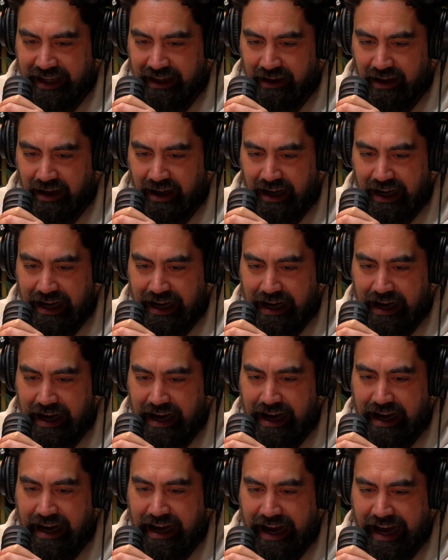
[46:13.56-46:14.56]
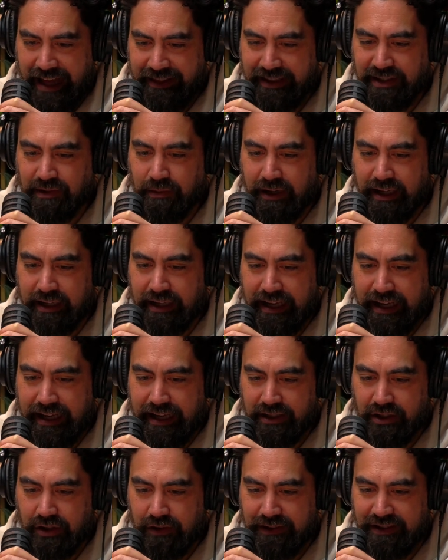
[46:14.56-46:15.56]
a lot. And this one,
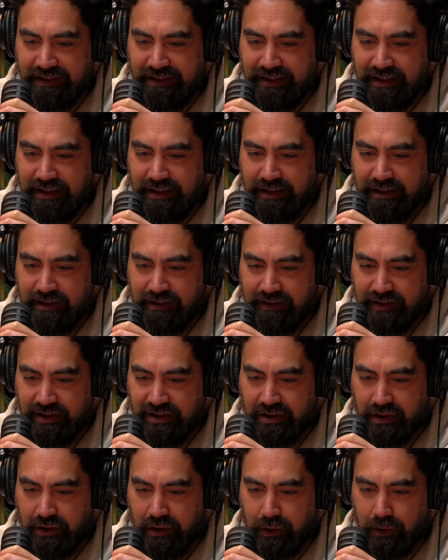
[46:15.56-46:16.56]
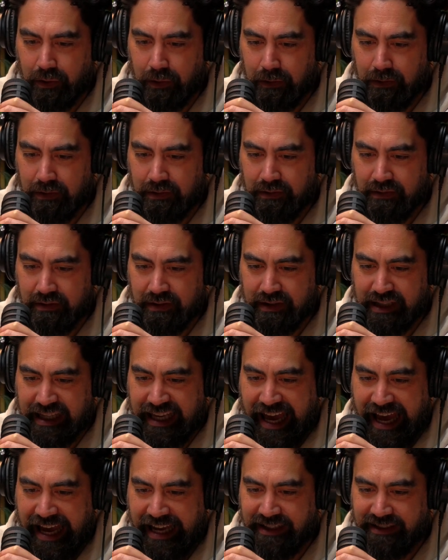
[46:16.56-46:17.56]
Tristan
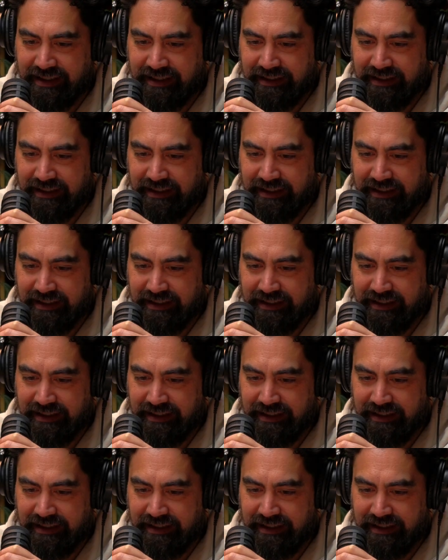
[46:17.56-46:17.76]
Schoolkate.